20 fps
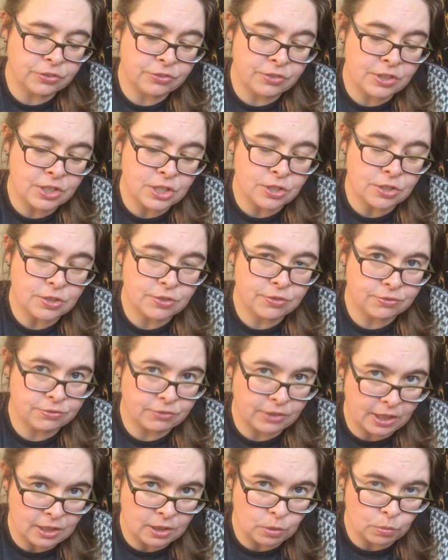visions of
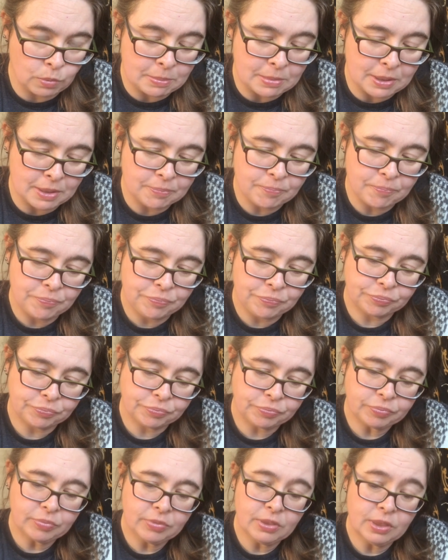frightened women.
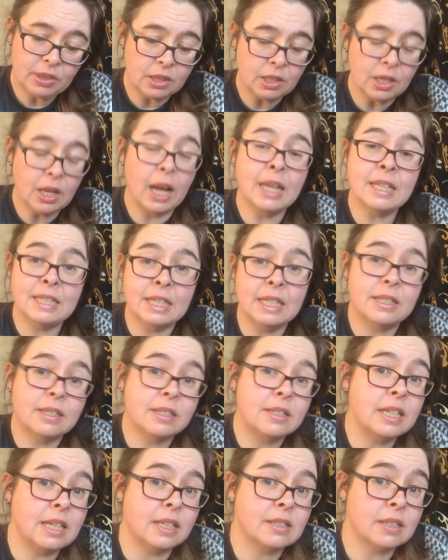"I did
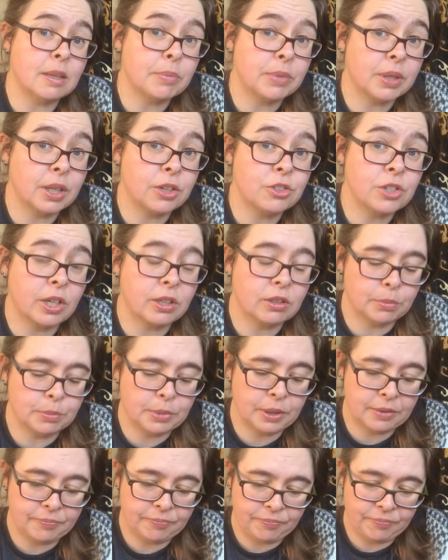see something,
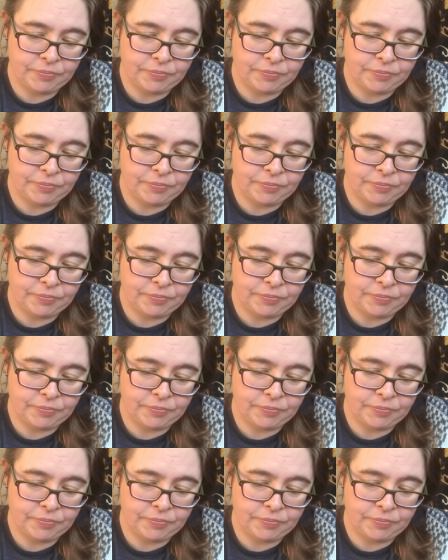gentlemen."